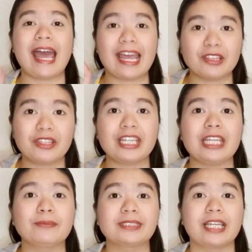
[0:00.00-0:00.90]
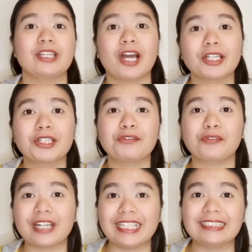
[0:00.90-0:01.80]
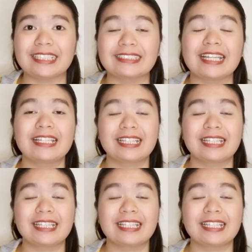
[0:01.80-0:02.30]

antonyms, and other phrases